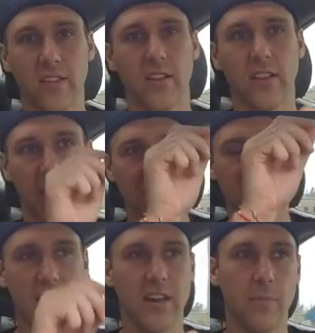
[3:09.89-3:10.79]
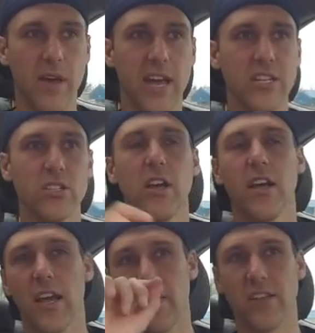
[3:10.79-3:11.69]
the left side of the page
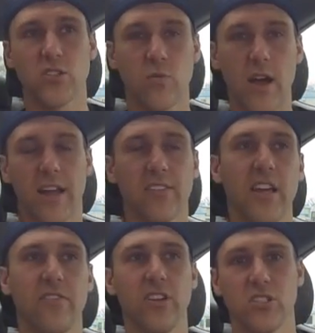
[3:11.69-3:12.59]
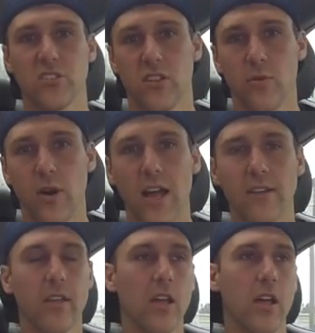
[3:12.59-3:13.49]
and then just write out the definitions on the right.
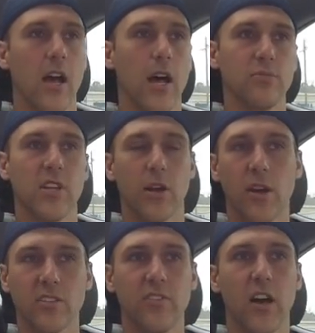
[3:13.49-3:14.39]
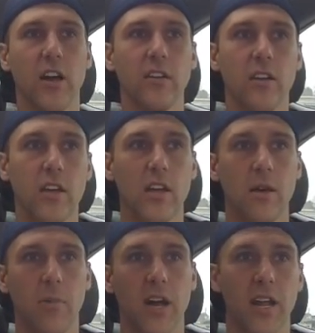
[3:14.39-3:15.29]
It's not quite as fun,
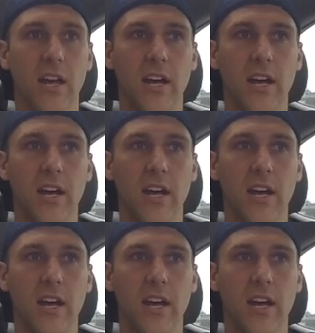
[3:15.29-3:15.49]
but